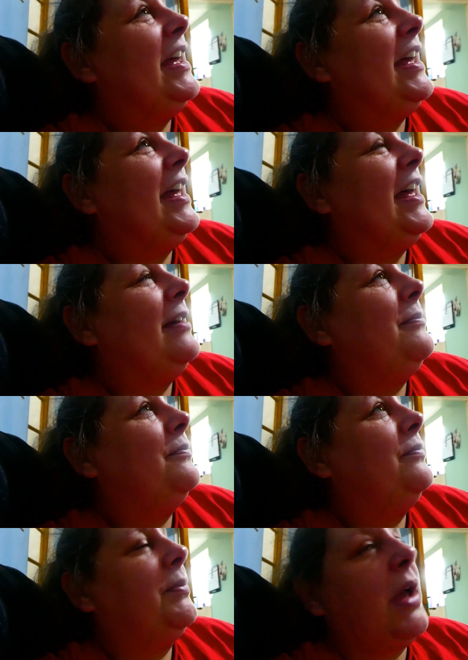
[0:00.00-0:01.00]

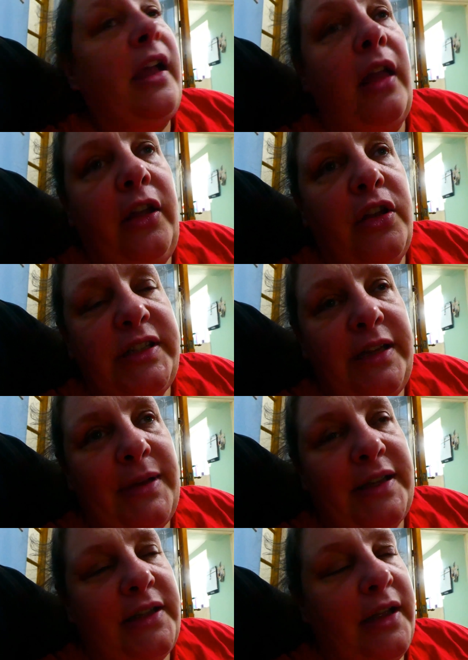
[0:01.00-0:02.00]
Um, but I, I, couldn't sleep
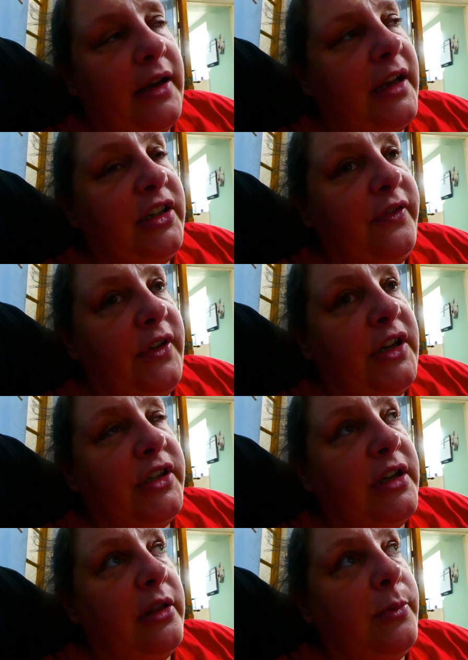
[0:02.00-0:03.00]
last night and I actually
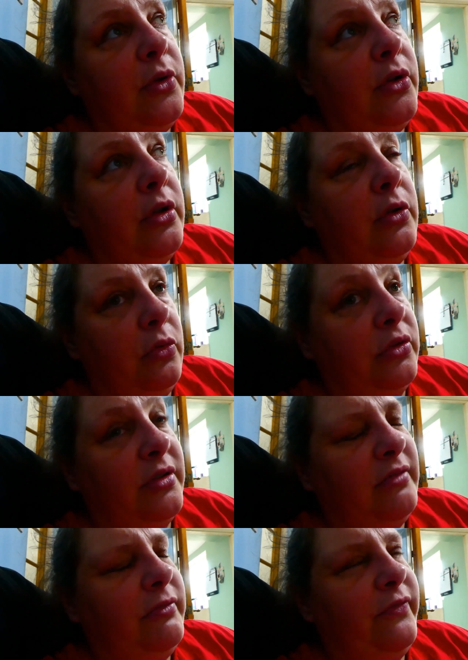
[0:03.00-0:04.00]
finished another book called,
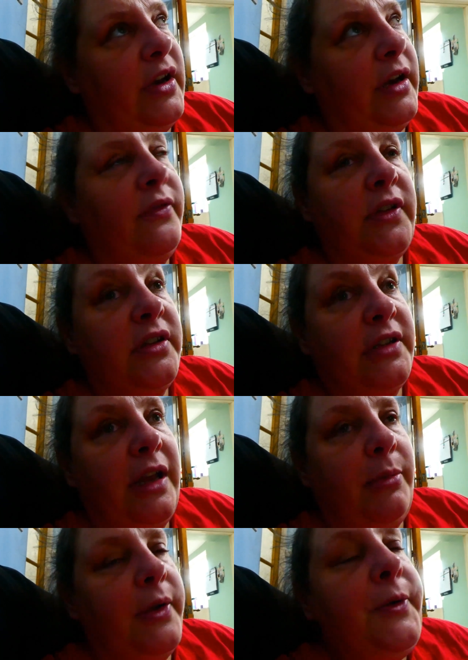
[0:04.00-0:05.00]
funny enough,
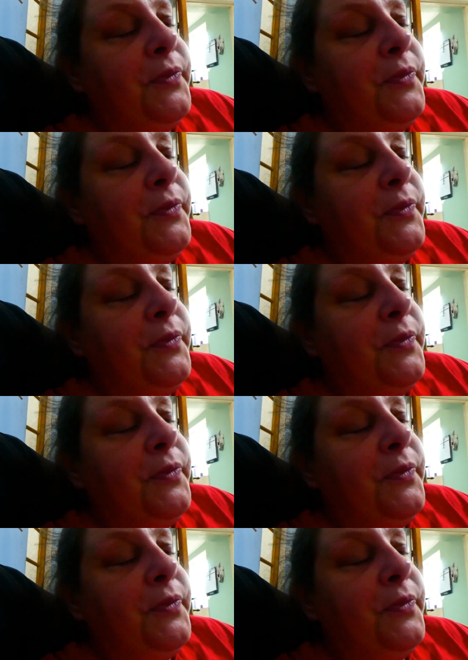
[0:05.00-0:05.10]
Sleep.